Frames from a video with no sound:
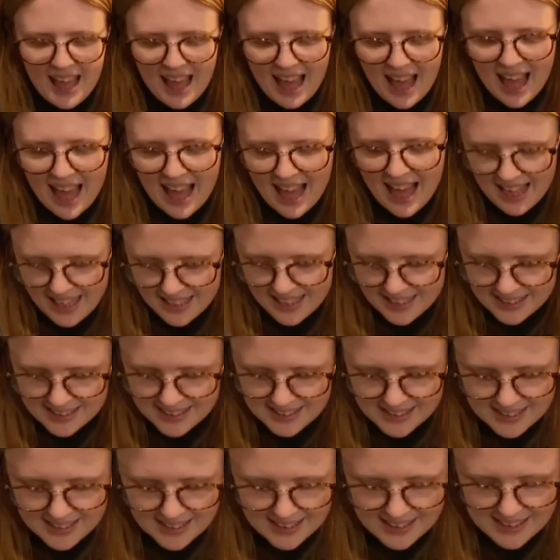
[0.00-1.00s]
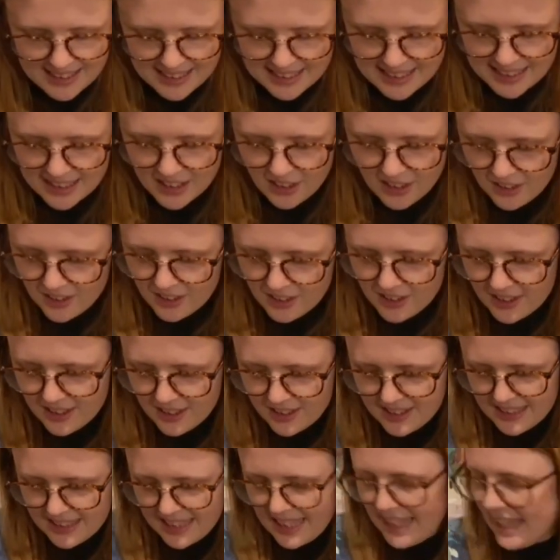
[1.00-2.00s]
And the other
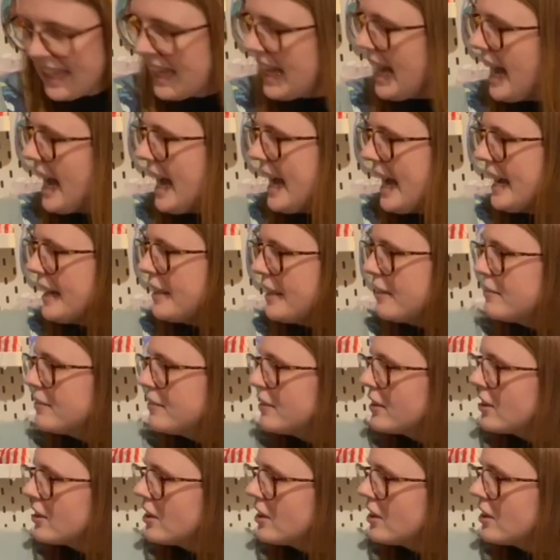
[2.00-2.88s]
thing I've